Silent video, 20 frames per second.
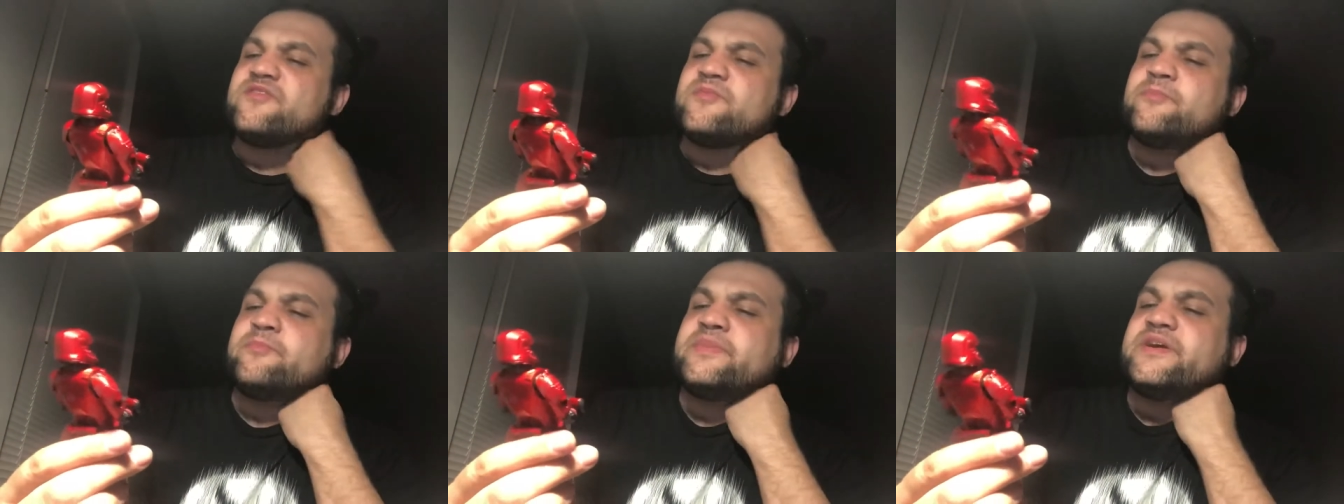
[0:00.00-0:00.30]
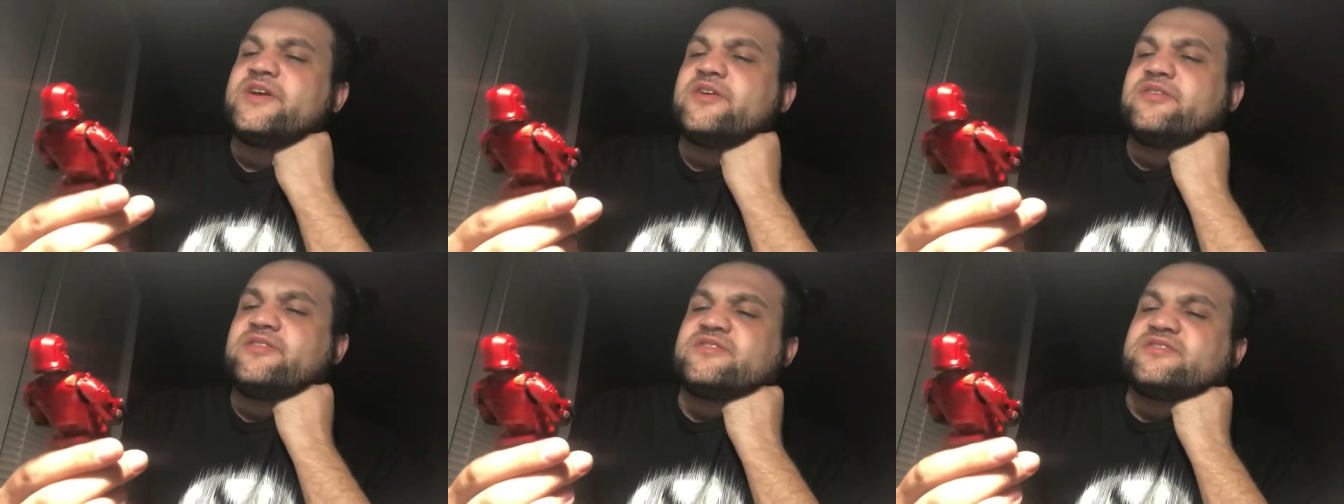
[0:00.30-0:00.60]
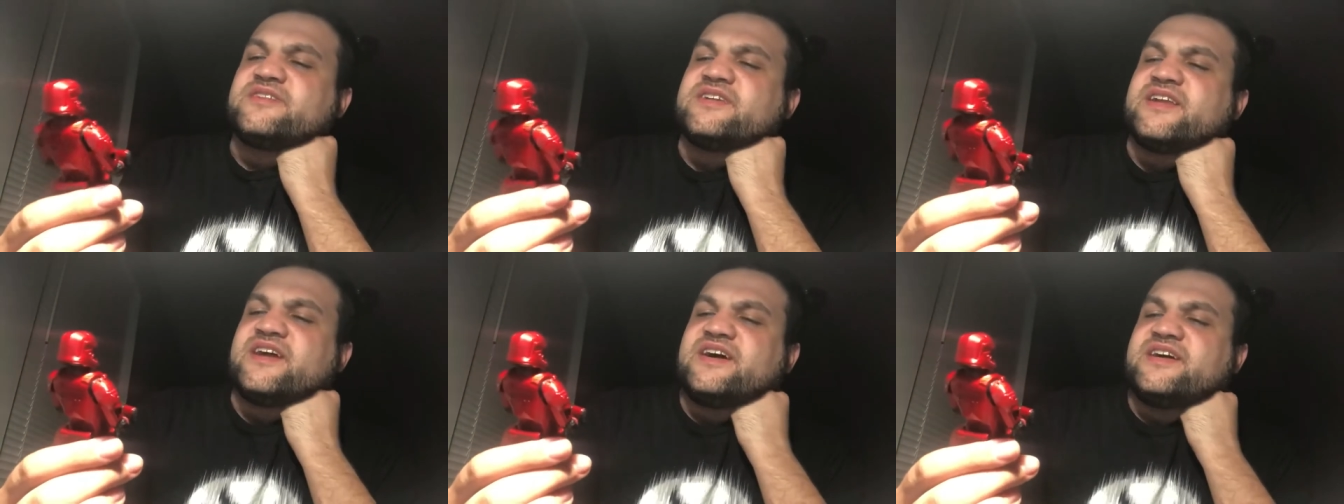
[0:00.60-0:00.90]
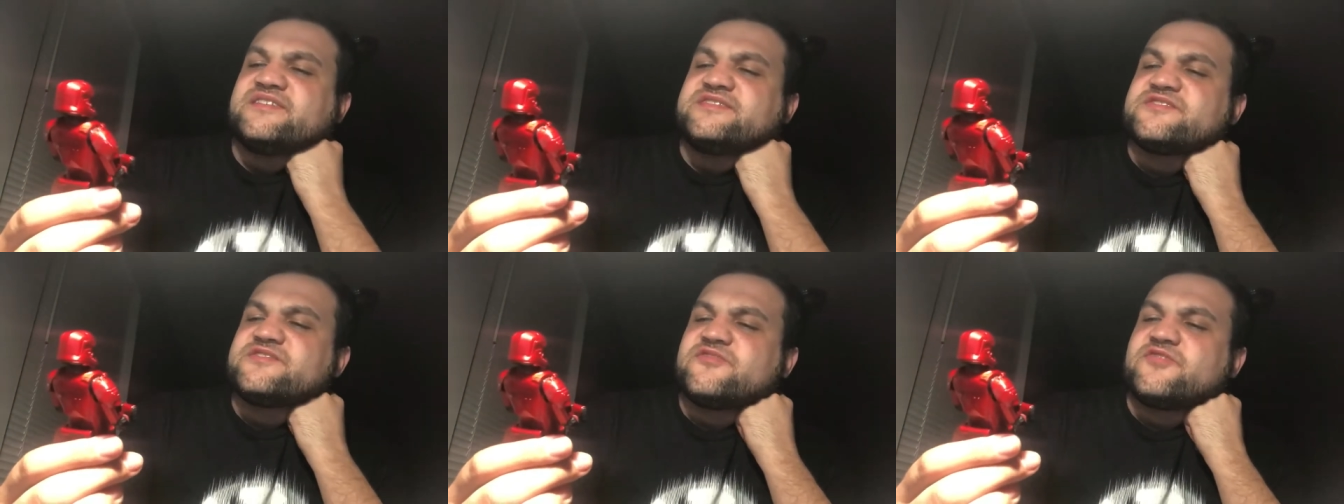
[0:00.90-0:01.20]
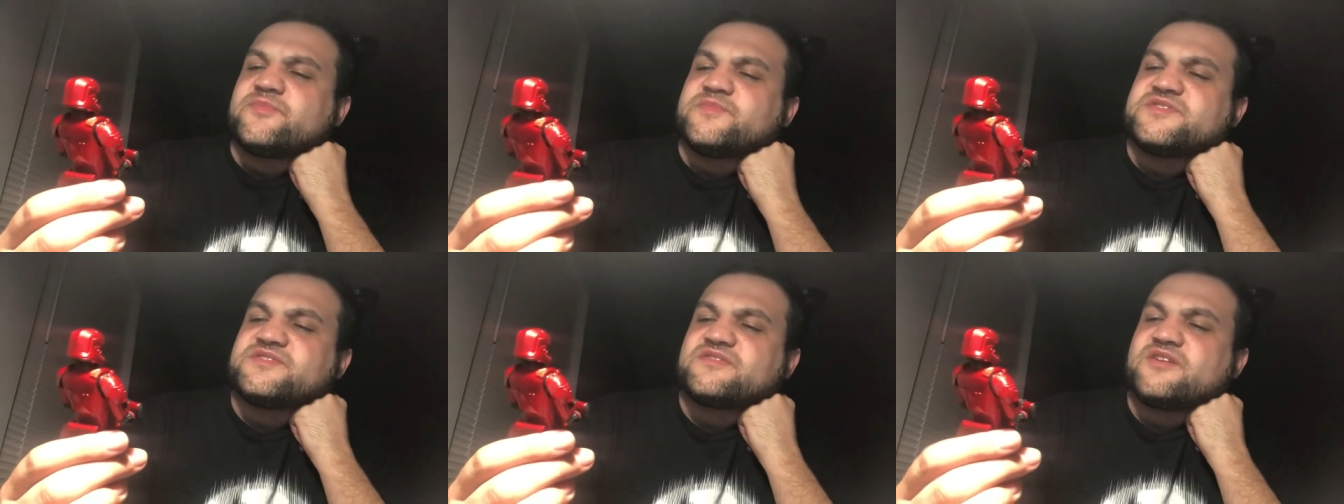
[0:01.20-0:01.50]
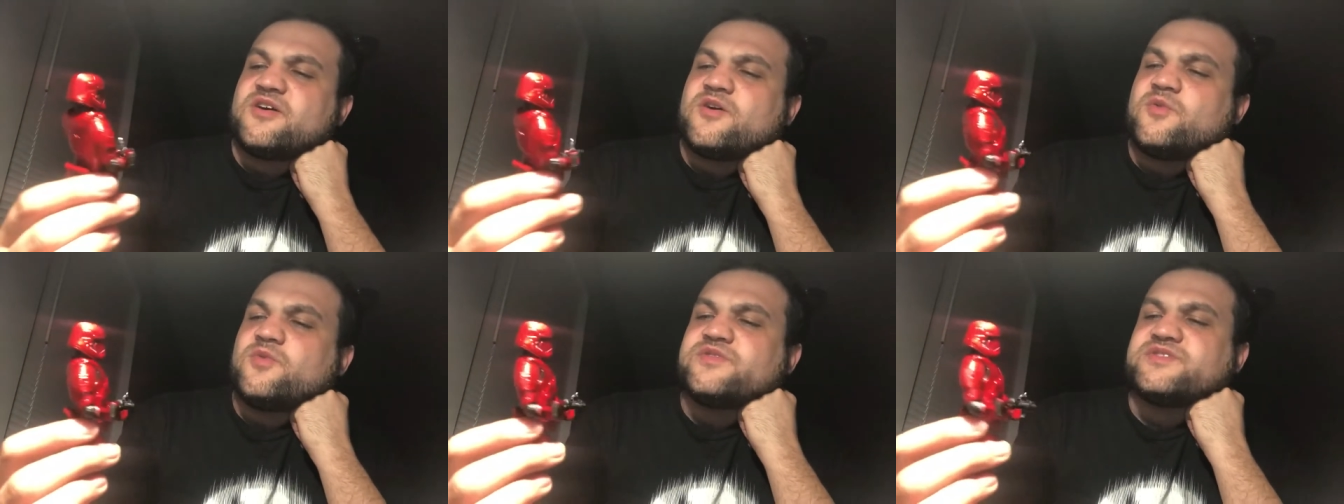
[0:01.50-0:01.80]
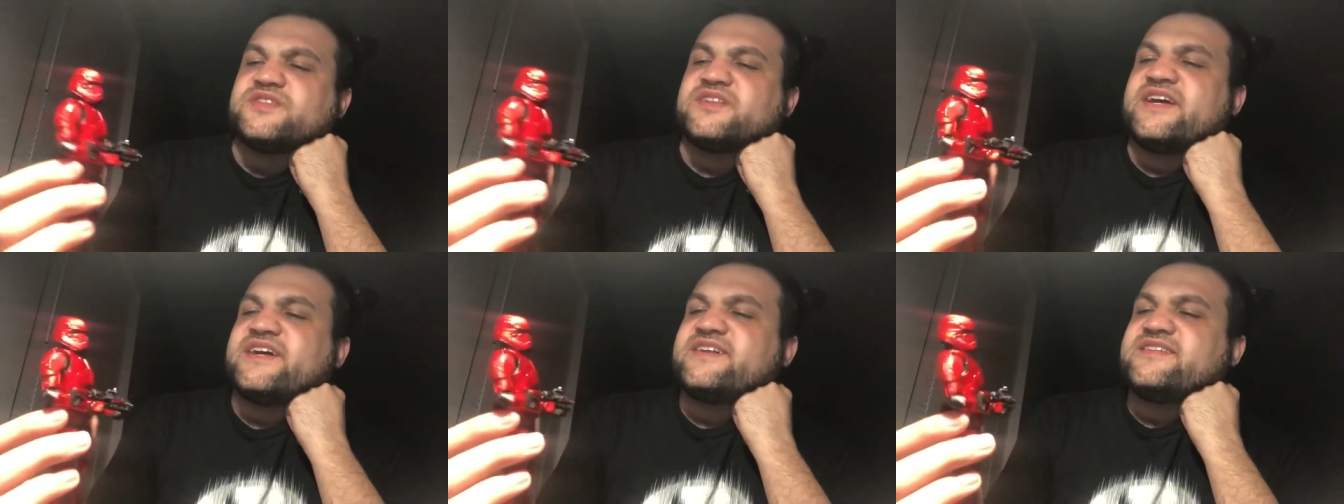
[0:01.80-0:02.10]
Imperial Knights from Star
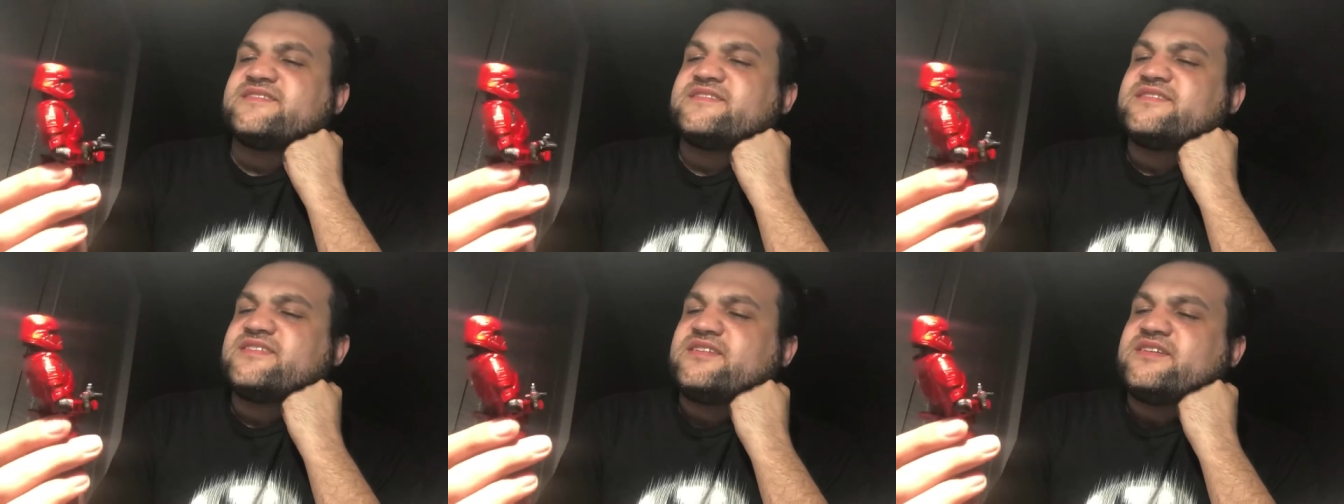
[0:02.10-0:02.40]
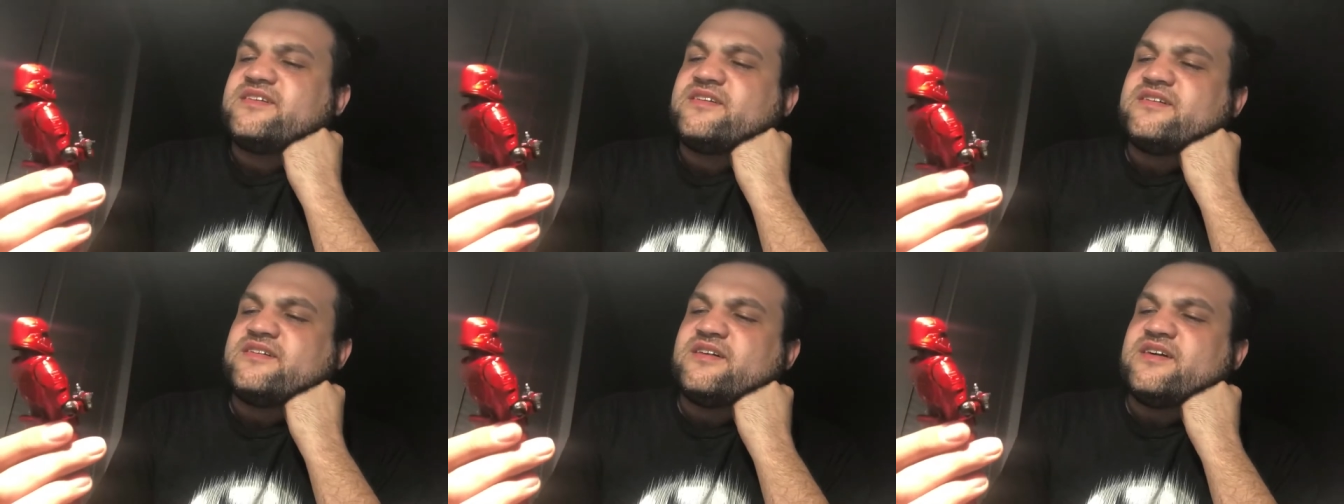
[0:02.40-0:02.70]
Wars Legacy.